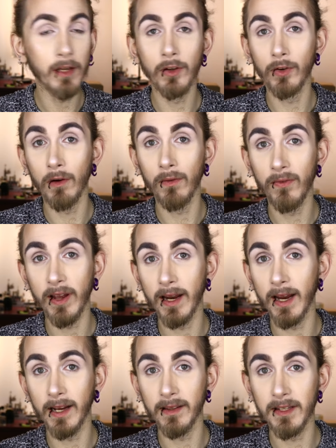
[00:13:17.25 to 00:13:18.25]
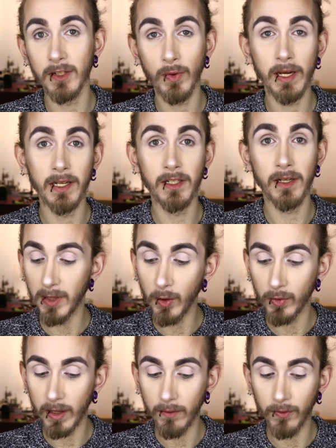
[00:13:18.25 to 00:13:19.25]
you know, feel like the Swedish
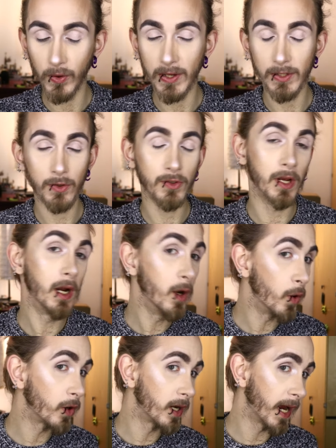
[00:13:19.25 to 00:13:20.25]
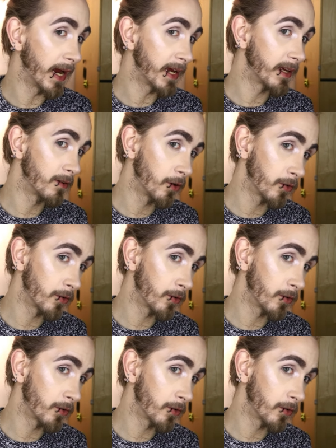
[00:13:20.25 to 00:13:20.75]
beauty influencers look like.